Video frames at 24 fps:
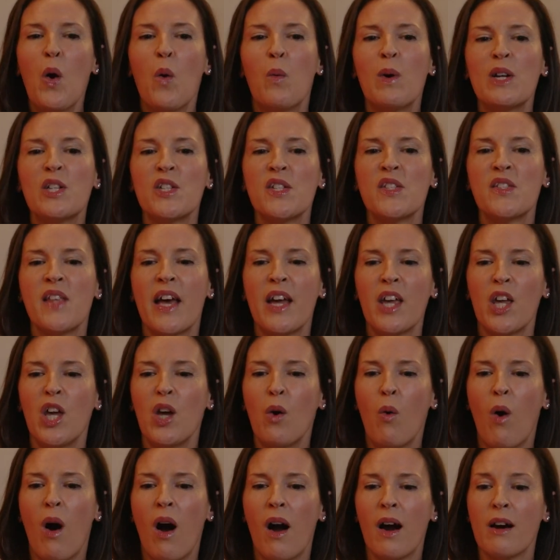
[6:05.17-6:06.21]
which is that
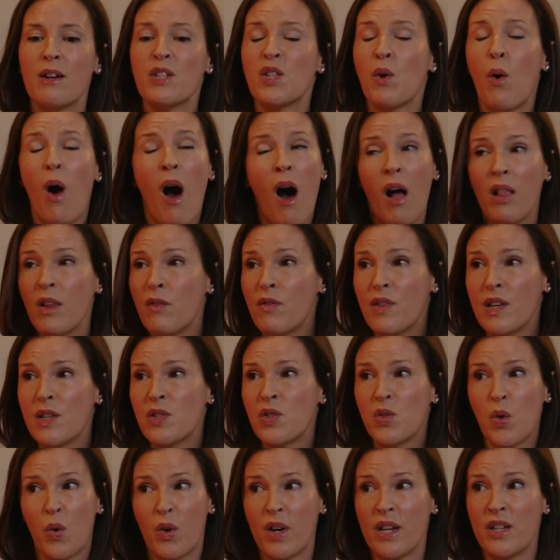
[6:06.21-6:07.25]
you are so all of these
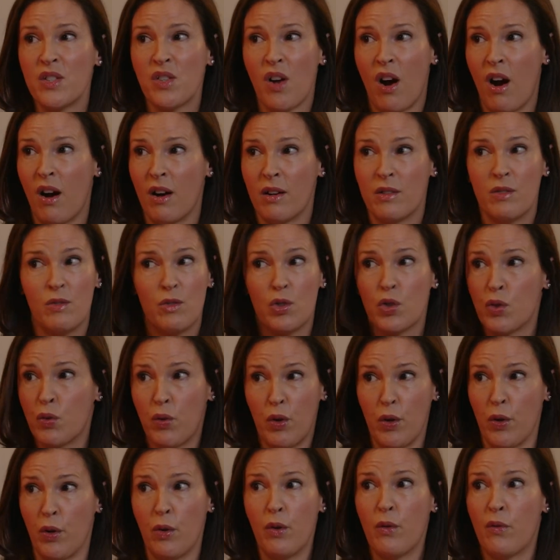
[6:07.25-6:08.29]
stories are
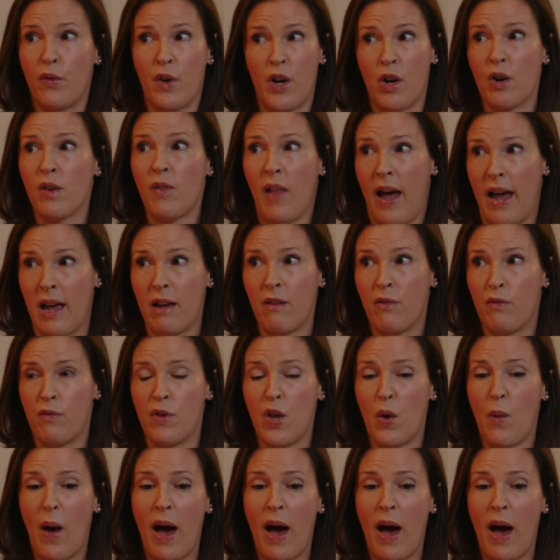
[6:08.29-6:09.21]
true for your life. You